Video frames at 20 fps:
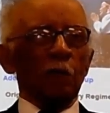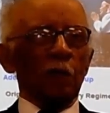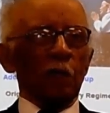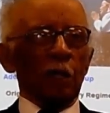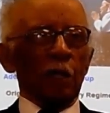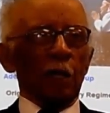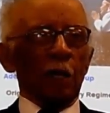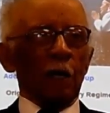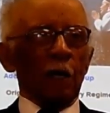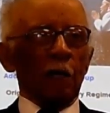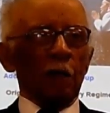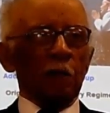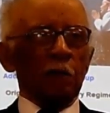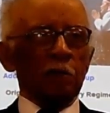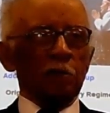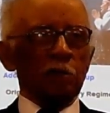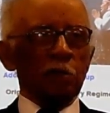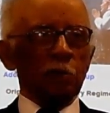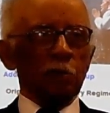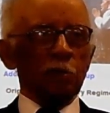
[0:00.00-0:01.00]
the
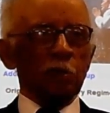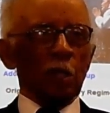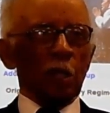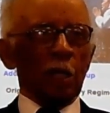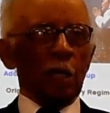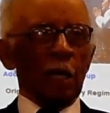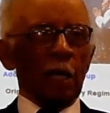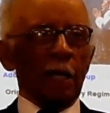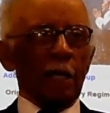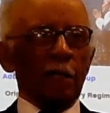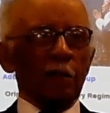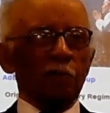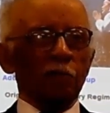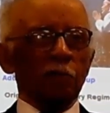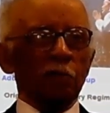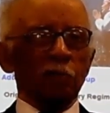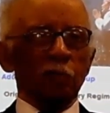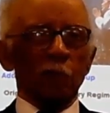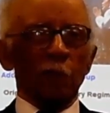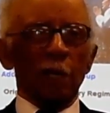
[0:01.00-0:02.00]
junior class
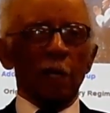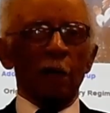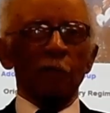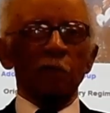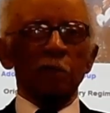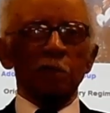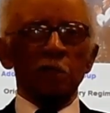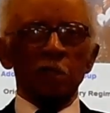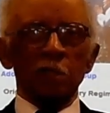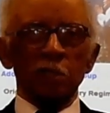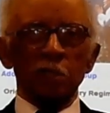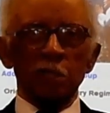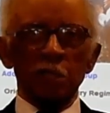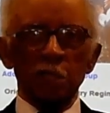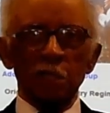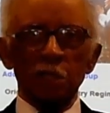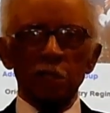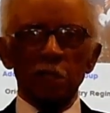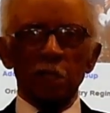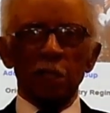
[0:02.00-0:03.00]
was when I was a
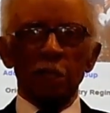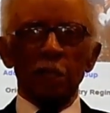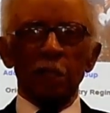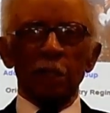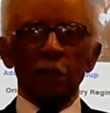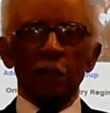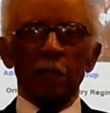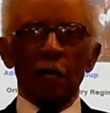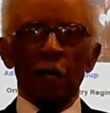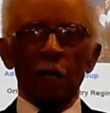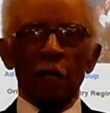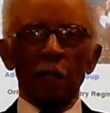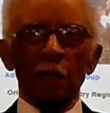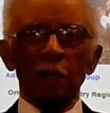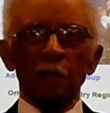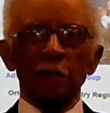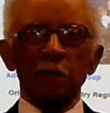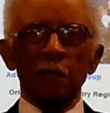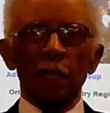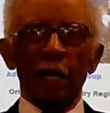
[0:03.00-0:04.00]
senior in
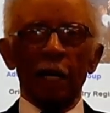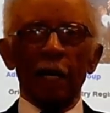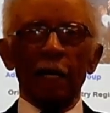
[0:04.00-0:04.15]
college.